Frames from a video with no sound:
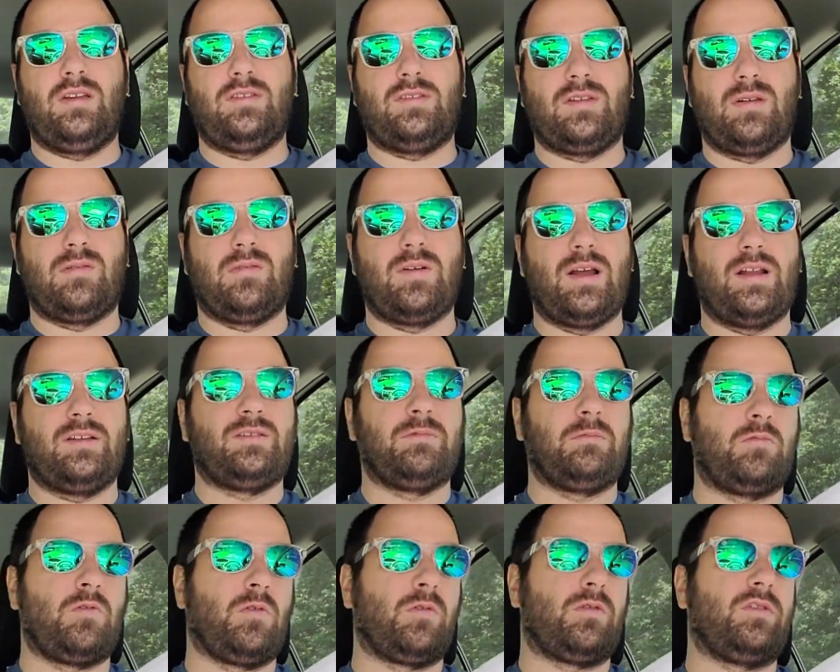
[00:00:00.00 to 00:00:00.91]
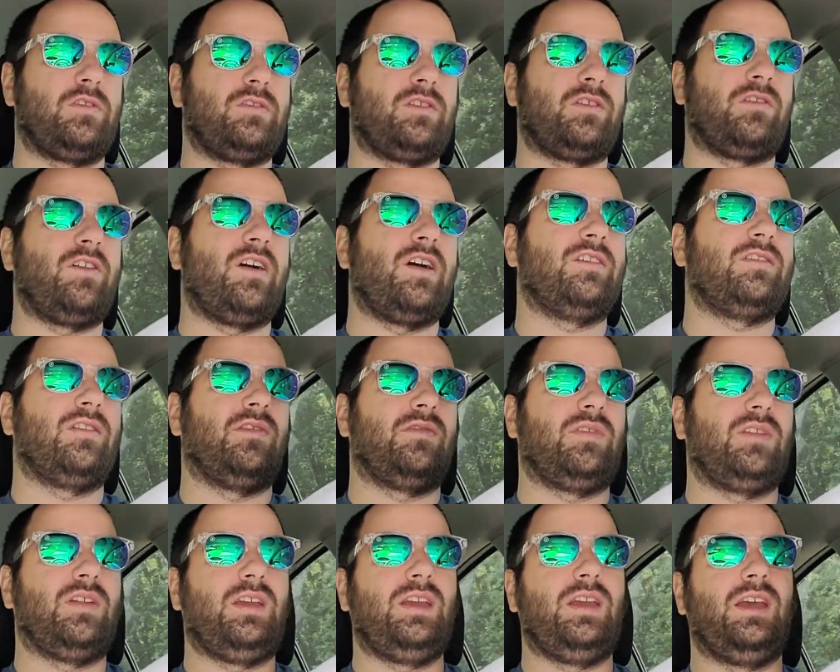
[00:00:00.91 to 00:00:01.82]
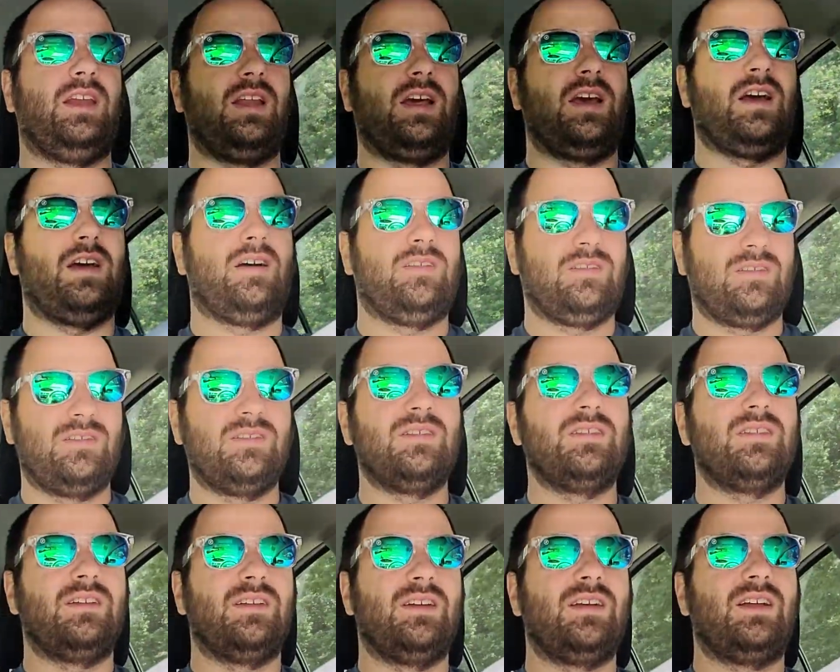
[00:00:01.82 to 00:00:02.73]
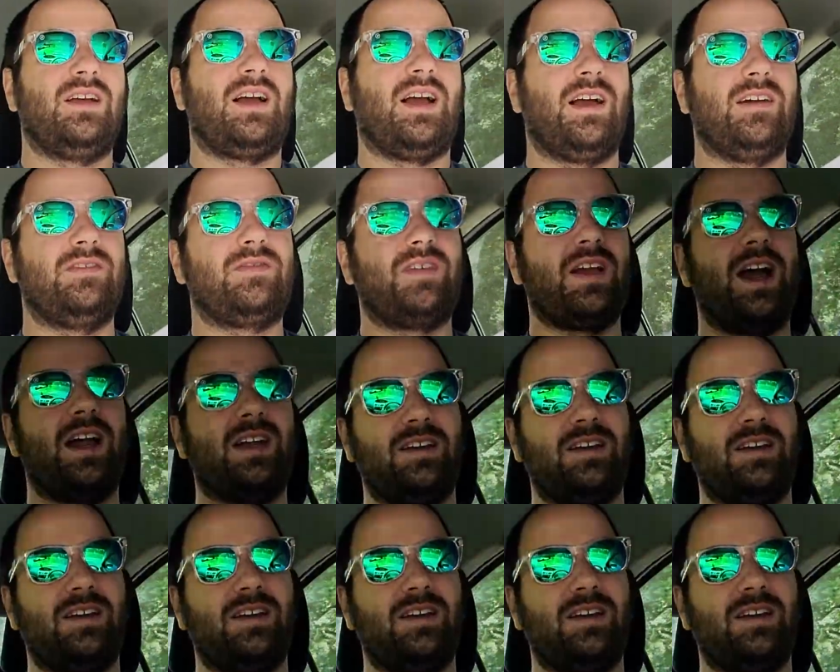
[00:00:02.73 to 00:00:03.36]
around some corners aggressively, and I've gotten the